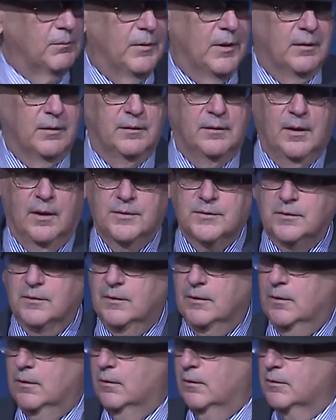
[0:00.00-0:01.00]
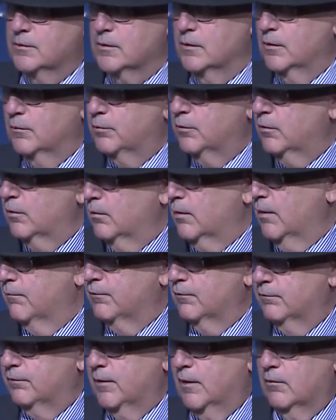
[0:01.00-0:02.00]
about a dozen years on a program
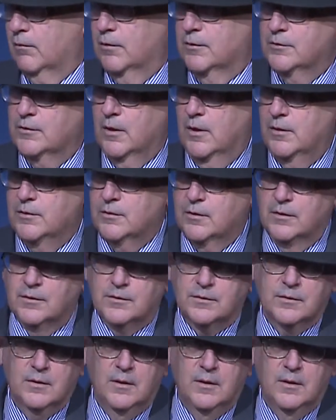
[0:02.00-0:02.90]
for federal judges.